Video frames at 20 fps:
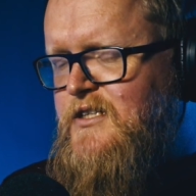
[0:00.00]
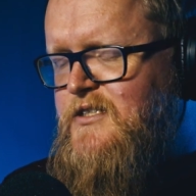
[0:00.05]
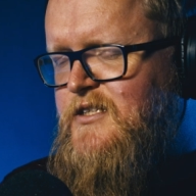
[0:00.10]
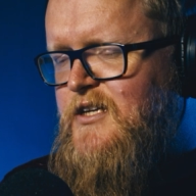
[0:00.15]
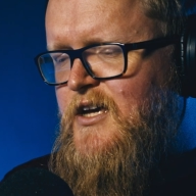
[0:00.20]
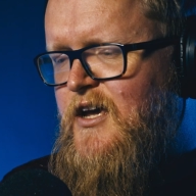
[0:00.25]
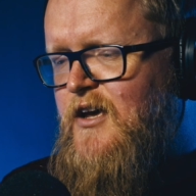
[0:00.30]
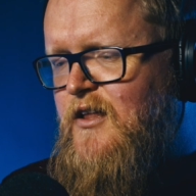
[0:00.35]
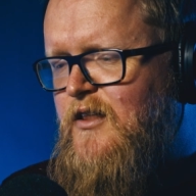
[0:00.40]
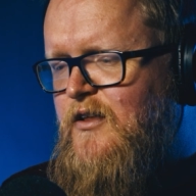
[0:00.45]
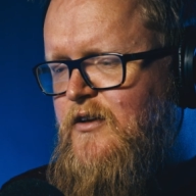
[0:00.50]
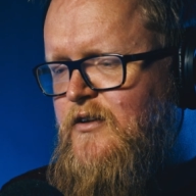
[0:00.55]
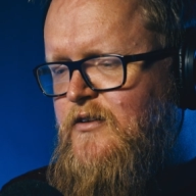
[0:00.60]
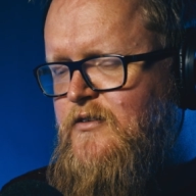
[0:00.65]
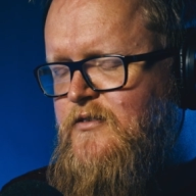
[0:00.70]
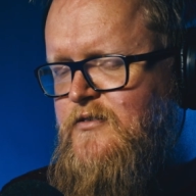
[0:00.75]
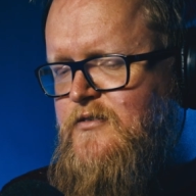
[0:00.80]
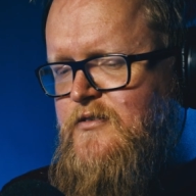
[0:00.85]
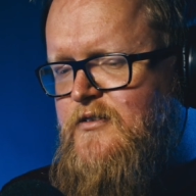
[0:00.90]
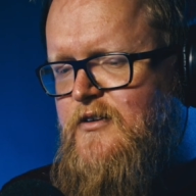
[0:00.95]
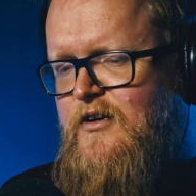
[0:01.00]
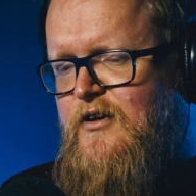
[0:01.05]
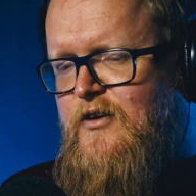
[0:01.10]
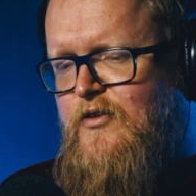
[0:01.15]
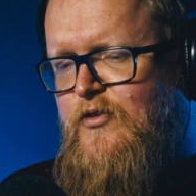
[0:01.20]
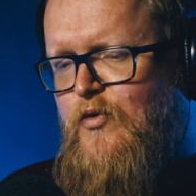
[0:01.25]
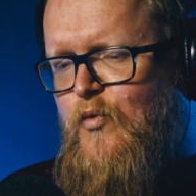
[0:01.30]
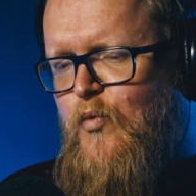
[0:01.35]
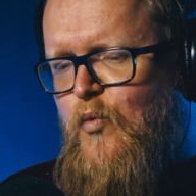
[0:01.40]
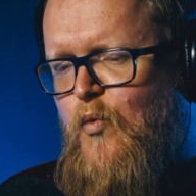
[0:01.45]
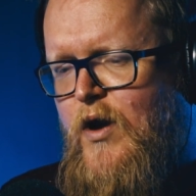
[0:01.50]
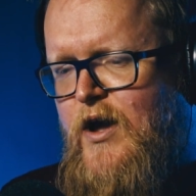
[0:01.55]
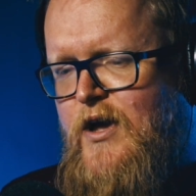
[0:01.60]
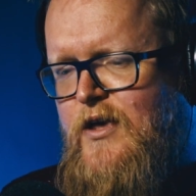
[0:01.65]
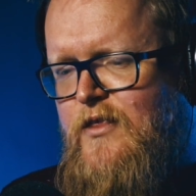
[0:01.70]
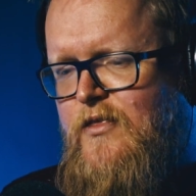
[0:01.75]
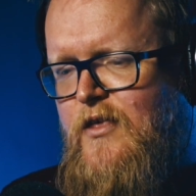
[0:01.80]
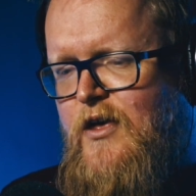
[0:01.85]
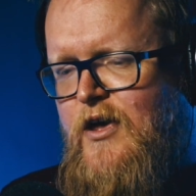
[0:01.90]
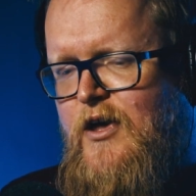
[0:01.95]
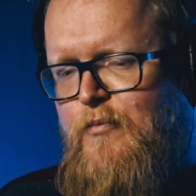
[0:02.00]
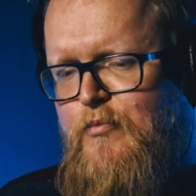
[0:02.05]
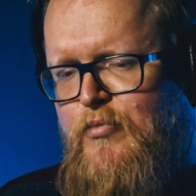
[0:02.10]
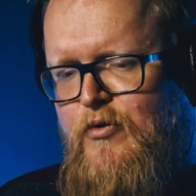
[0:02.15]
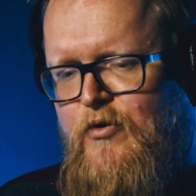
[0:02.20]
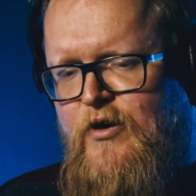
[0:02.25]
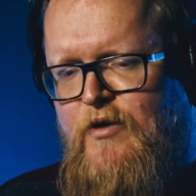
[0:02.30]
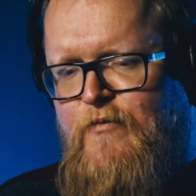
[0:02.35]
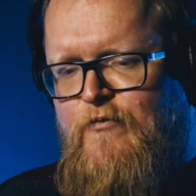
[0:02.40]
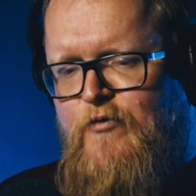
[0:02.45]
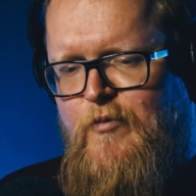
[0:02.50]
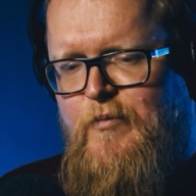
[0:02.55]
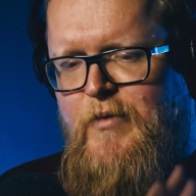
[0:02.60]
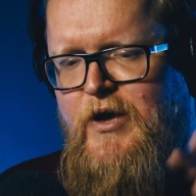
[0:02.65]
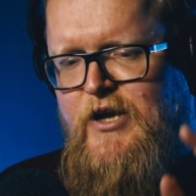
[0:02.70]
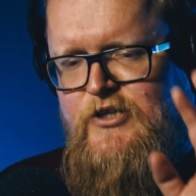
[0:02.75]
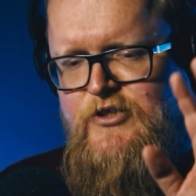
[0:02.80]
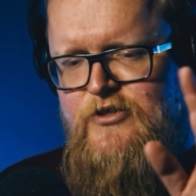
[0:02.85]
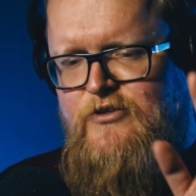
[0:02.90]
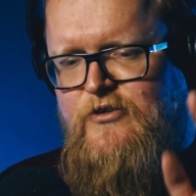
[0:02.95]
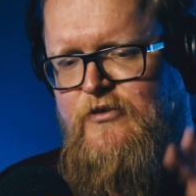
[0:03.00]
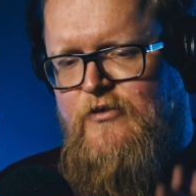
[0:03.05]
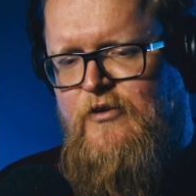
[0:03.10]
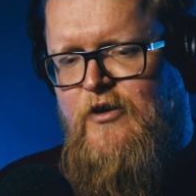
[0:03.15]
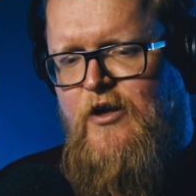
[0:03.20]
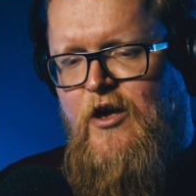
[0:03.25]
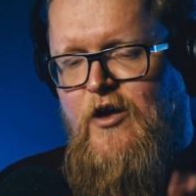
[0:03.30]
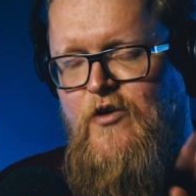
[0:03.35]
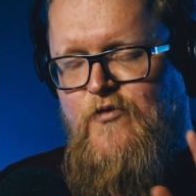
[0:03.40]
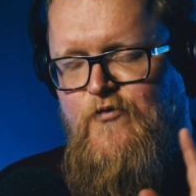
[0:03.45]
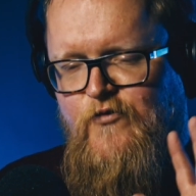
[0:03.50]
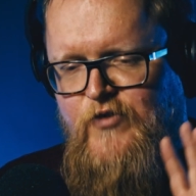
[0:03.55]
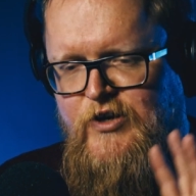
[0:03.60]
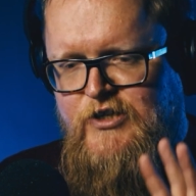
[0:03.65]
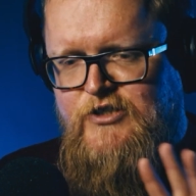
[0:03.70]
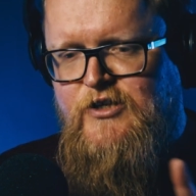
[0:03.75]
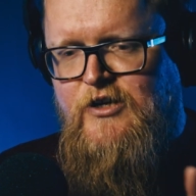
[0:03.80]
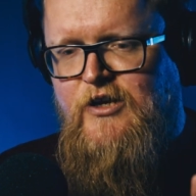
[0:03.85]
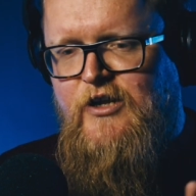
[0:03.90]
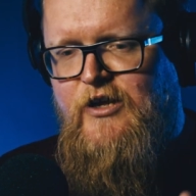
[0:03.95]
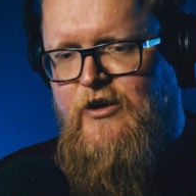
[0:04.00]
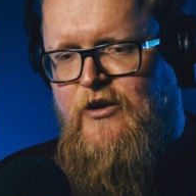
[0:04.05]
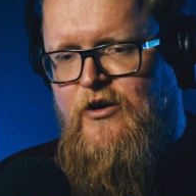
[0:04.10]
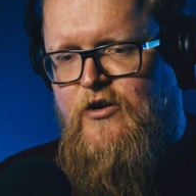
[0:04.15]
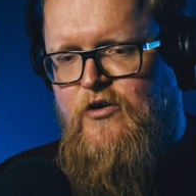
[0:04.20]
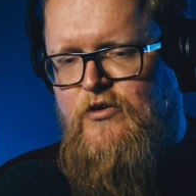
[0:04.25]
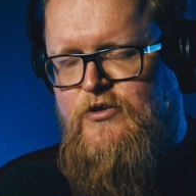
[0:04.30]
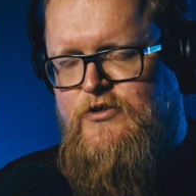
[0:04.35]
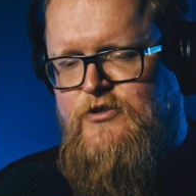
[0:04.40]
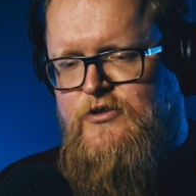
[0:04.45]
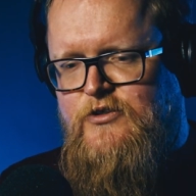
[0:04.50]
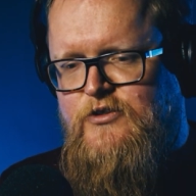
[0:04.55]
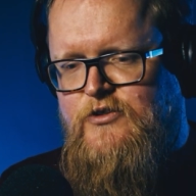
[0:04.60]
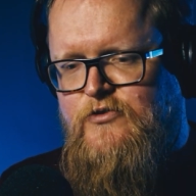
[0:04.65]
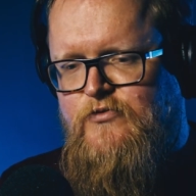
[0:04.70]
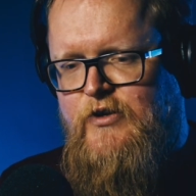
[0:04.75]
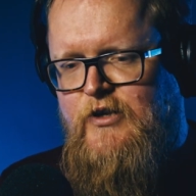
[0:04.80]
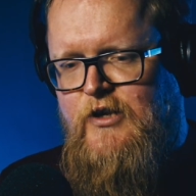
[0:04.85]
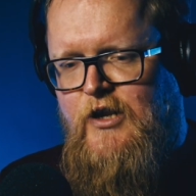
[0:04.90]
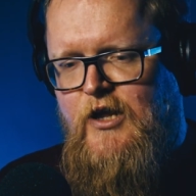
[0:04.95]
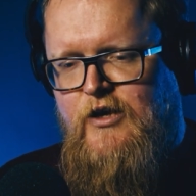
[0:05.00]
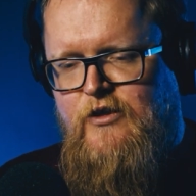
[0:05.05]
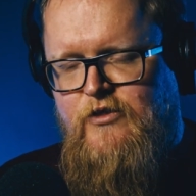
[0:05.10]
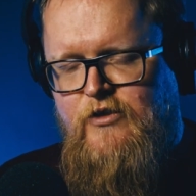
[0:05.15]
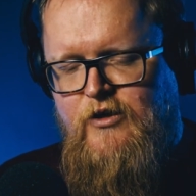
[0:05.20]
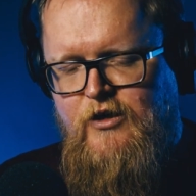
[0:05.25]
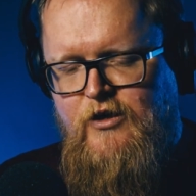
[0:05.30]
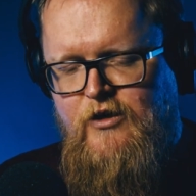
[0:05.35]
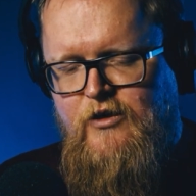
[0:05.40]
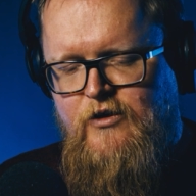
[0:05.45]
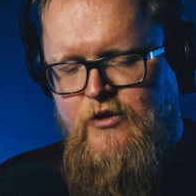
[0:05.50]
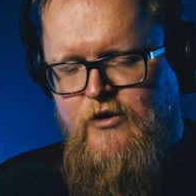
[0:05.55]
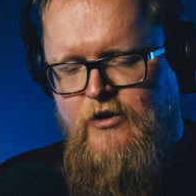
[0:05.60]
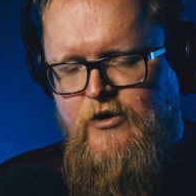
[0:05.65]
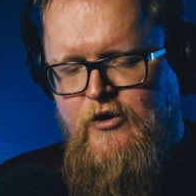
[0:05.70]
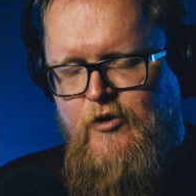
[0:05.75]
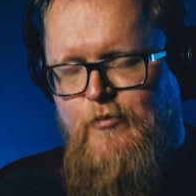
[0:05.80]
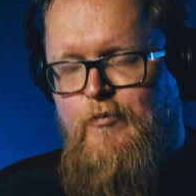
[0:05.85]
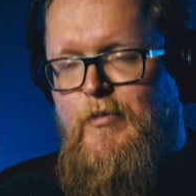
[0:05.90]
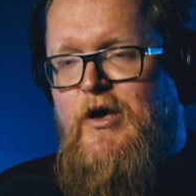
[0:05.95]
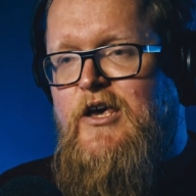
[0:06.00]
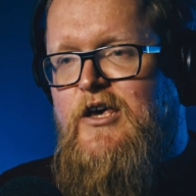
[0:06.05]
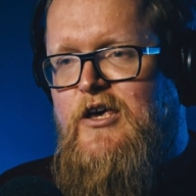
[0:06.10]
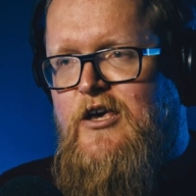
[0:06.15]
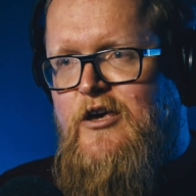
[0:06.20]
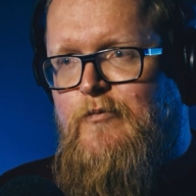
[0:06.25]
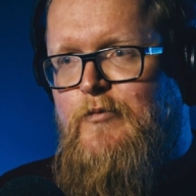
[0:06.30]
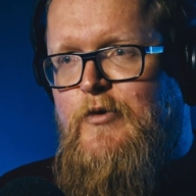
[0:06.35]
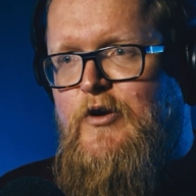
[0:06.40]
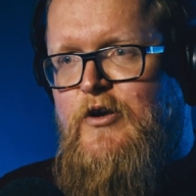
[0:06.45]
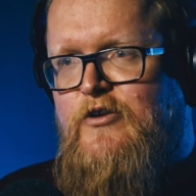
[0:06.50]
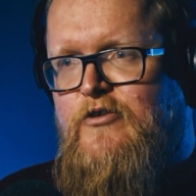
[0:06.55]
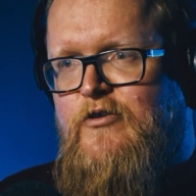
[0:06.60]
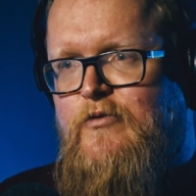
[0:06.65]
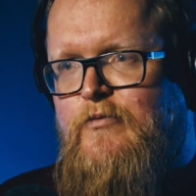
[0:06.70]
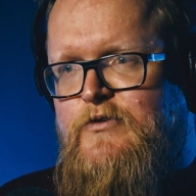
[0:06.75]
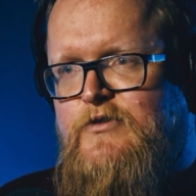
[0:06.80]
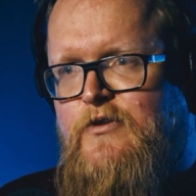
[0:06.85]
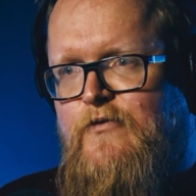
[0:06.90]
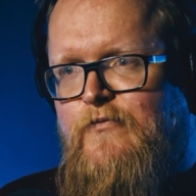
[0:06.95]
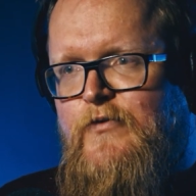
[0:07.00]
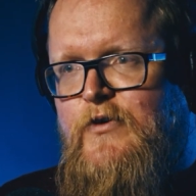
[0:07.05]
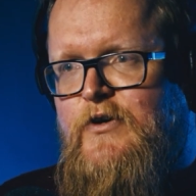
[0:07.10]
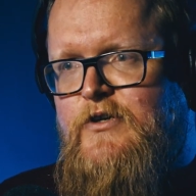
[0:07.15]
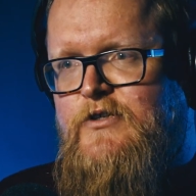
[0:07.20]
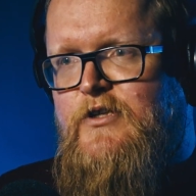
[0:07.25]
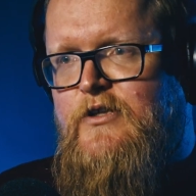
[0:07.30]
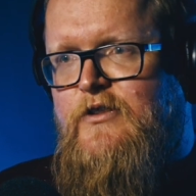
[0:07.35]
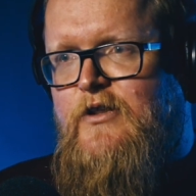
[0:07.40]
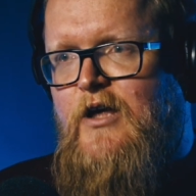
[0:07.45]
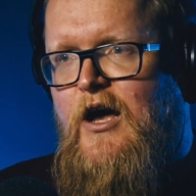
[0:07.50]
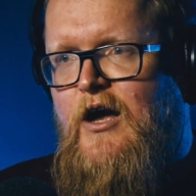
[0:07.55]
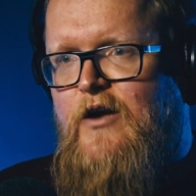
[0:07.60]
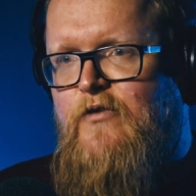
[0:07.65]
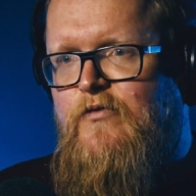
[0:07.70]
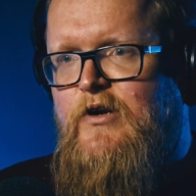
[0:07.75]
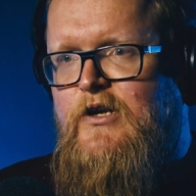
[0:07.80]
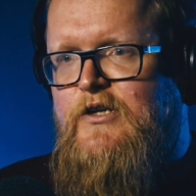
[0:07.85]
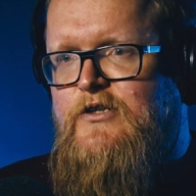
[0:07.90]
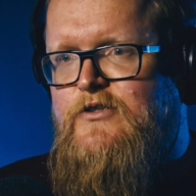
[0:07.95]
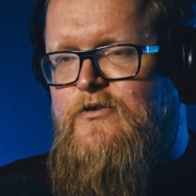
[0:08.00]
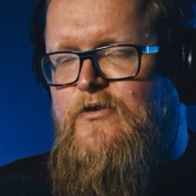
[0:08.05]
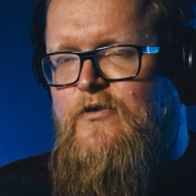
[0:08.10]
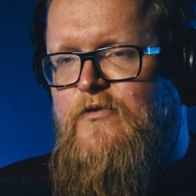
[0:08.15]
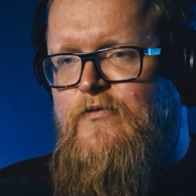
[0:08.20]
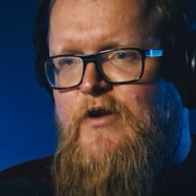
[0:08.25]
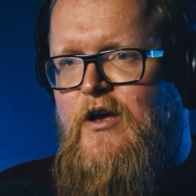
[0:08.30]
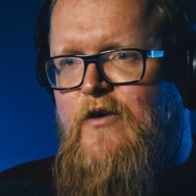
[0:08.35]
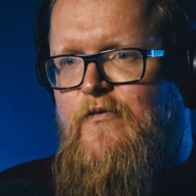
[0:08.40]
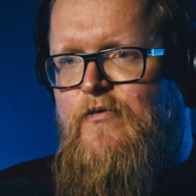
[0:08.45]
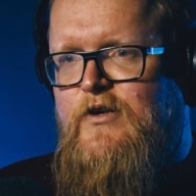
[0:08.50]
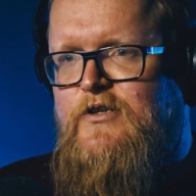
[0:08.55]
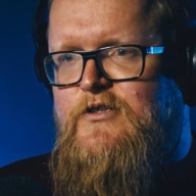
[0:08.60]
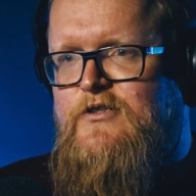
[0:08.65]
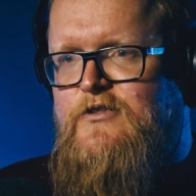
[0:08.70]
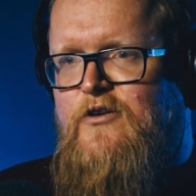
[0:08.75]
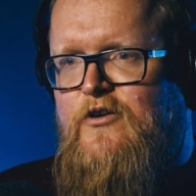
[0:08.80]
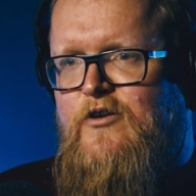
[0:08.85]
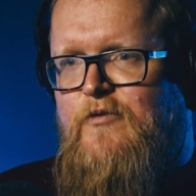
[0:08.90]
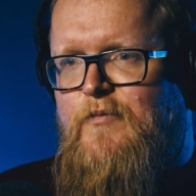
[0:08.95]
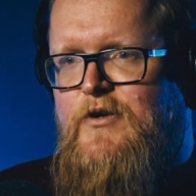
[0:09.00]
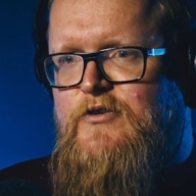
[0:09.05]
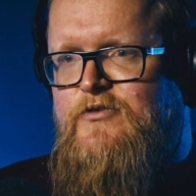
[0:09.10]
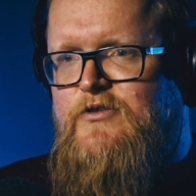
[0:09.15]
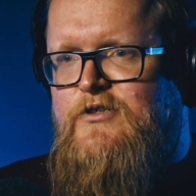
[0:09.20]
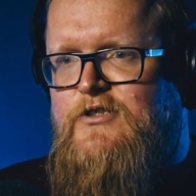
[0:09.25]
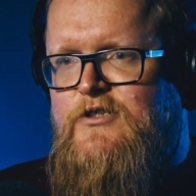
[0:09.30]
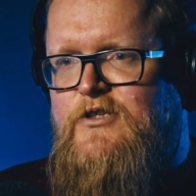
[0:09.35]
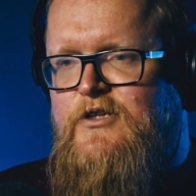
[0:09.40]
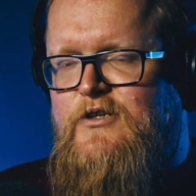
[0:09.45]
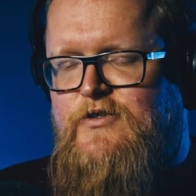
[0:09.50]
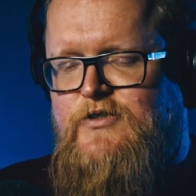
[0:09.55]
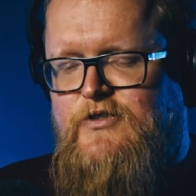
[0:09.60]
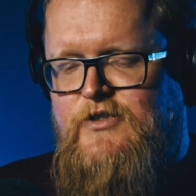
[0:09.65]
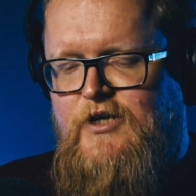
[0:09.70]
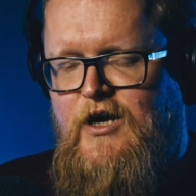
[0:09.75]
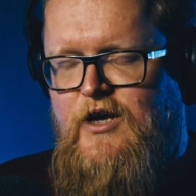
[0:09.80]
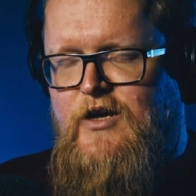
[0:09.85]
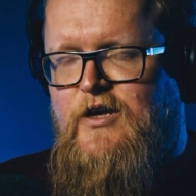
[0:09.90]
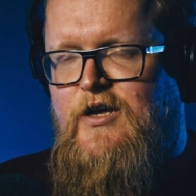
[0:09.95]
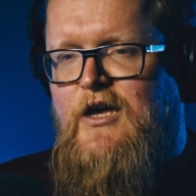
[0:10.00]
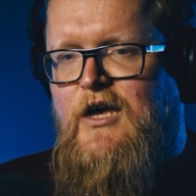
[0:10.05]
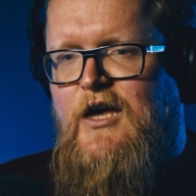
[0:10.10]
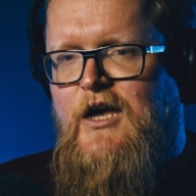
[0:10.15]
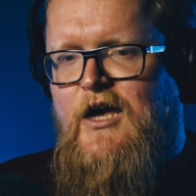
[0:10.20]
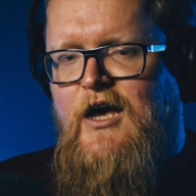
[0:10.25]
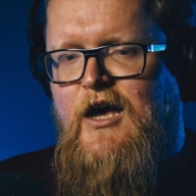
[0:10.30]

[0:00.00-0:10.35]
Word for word: detail and the way they put information visually across the screen, like the Making a Murderer was the first thing that I really saw of Netflix's documentary skill set,